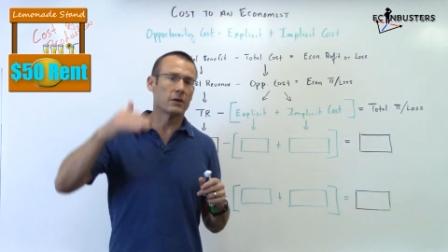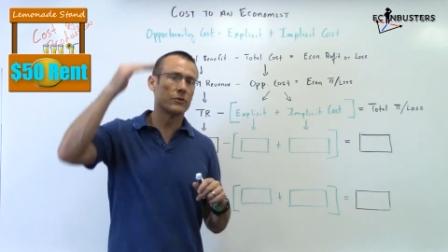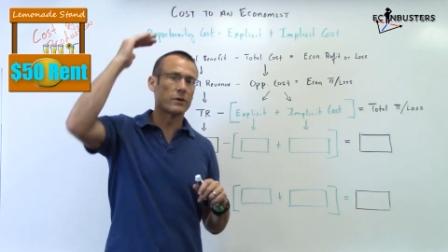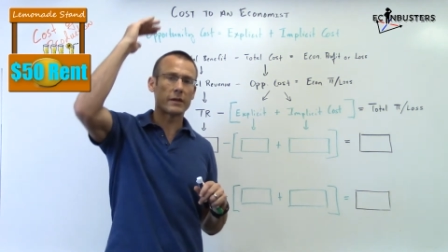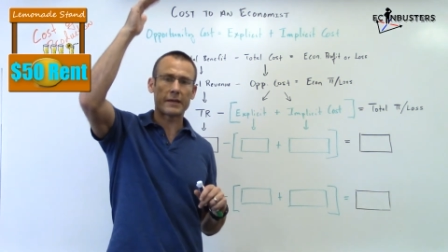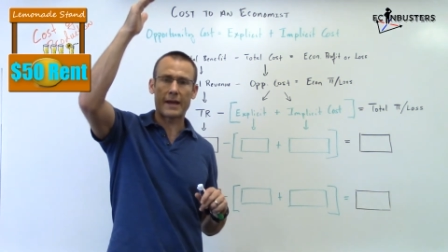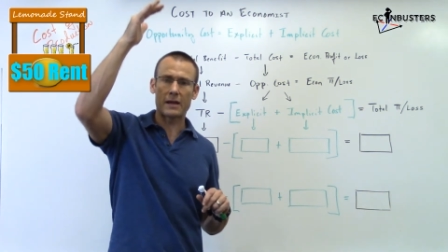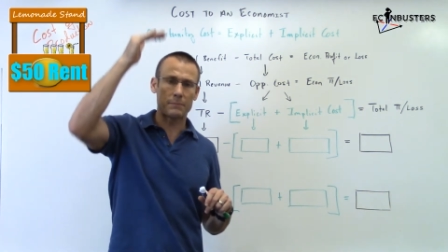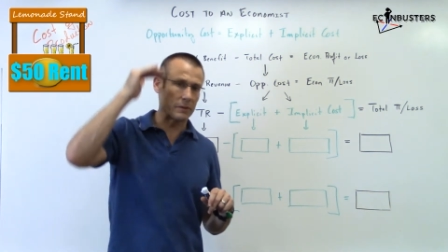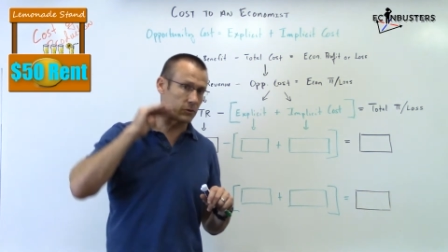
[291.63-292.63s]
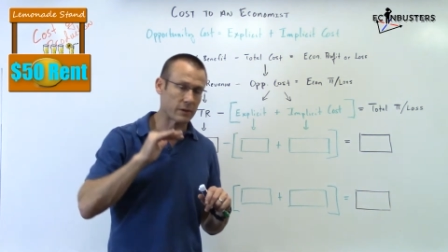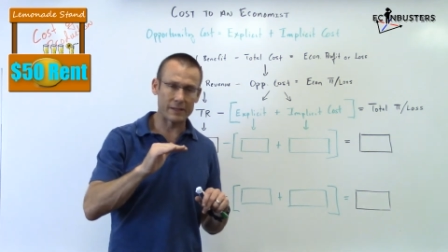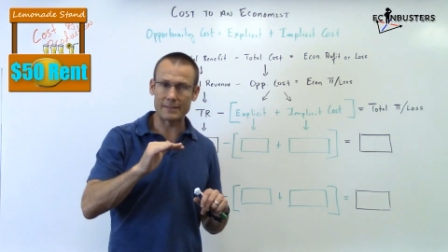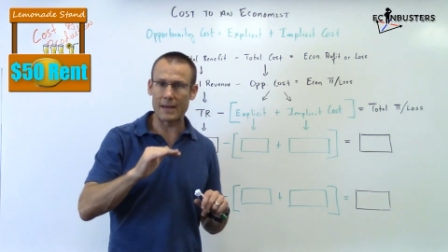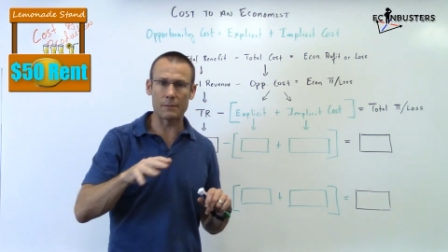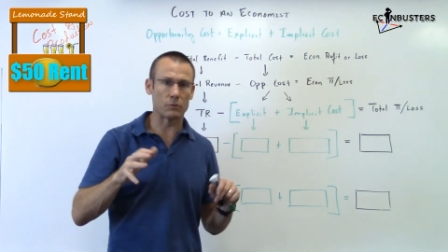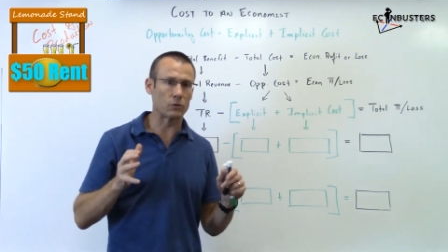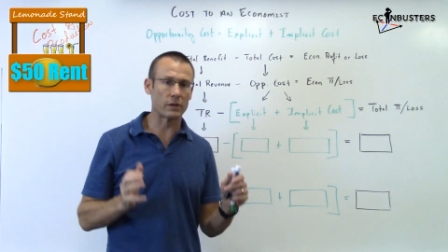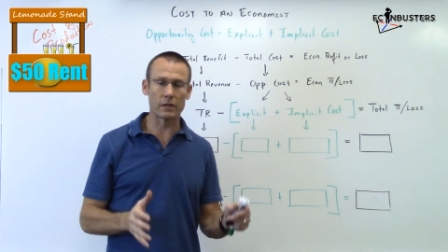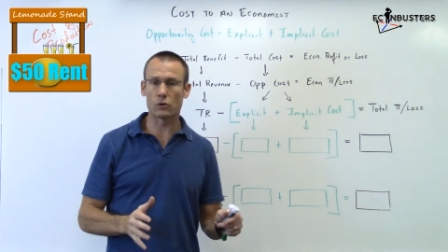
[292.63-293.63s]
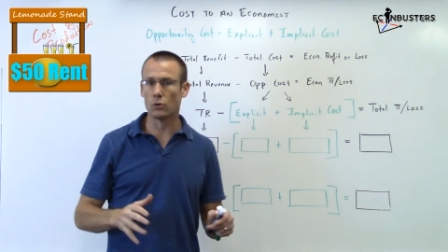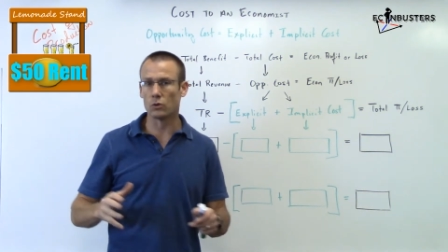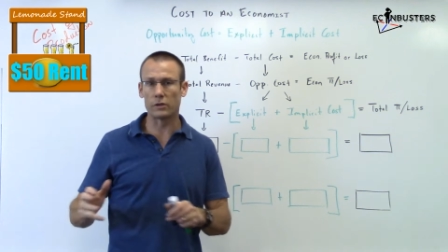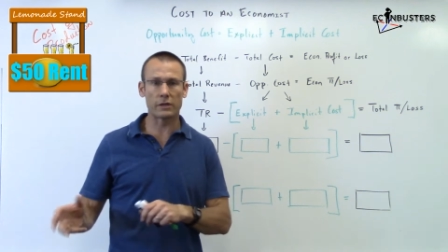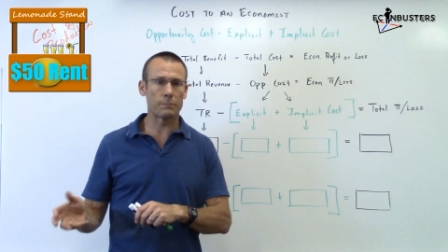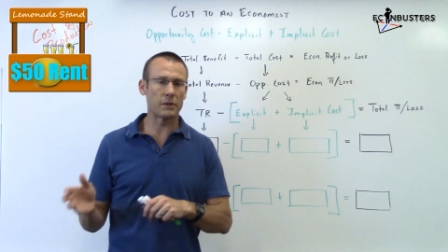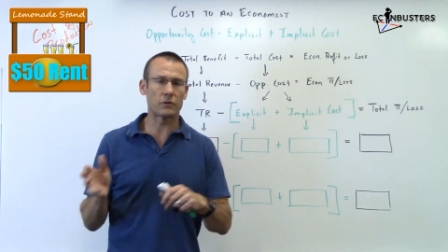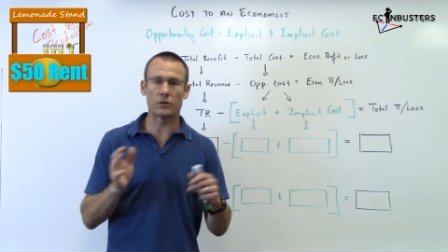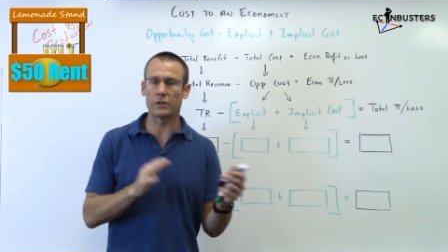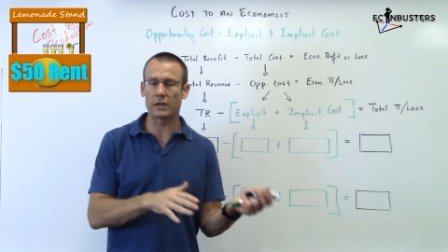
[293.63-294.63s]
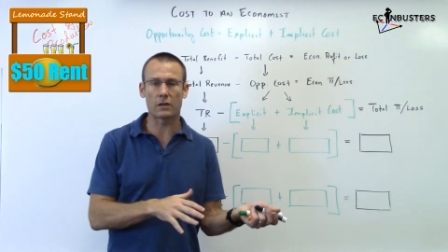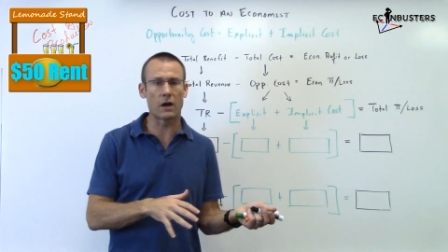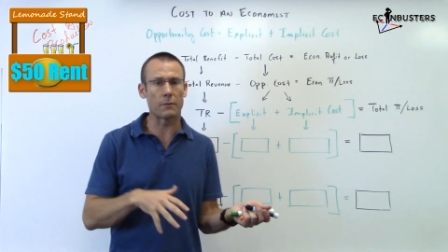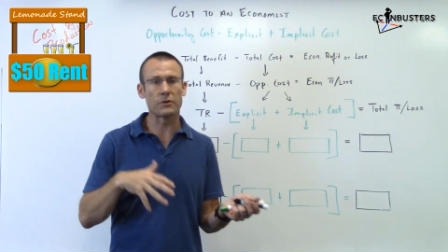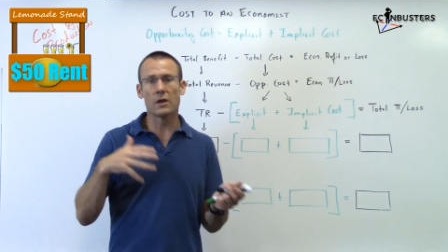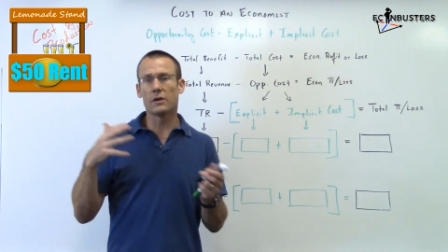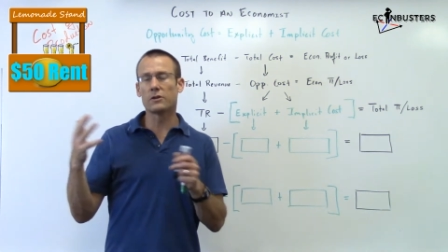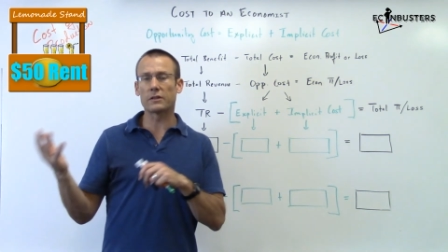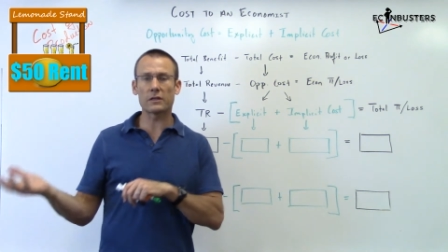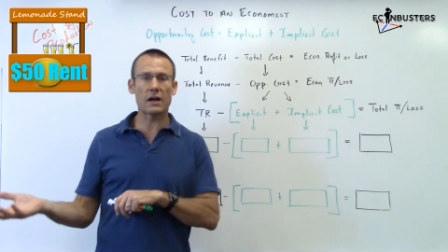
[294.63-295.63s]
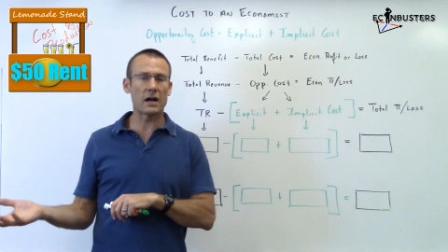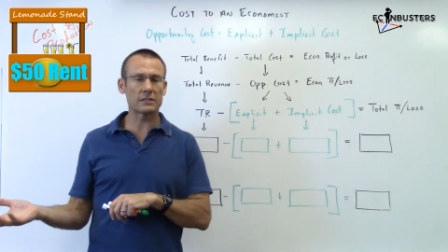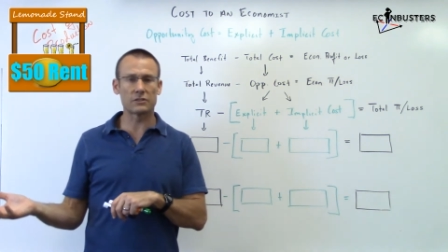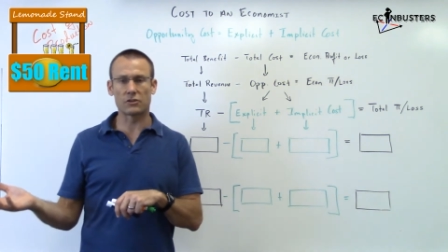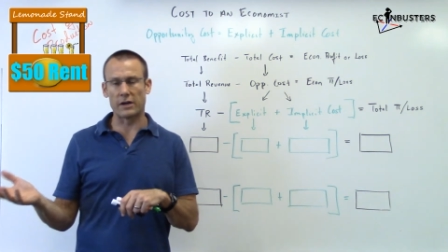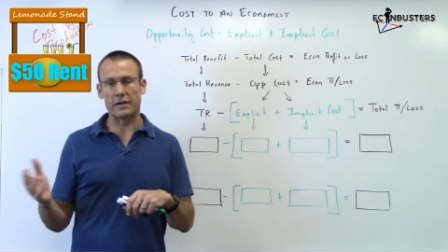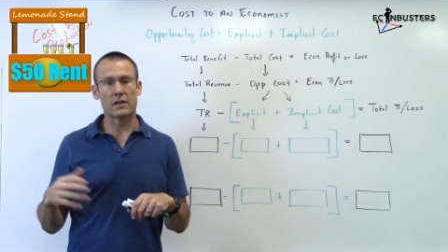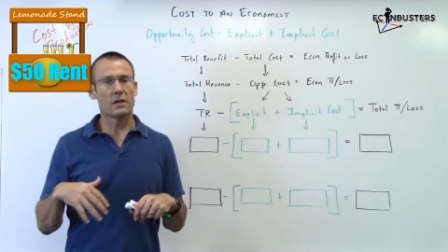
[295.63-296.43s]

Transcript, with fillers: You get a canopy, you get a table, you get a cooler, you get a pitcher, you get cups, you get the concentrate,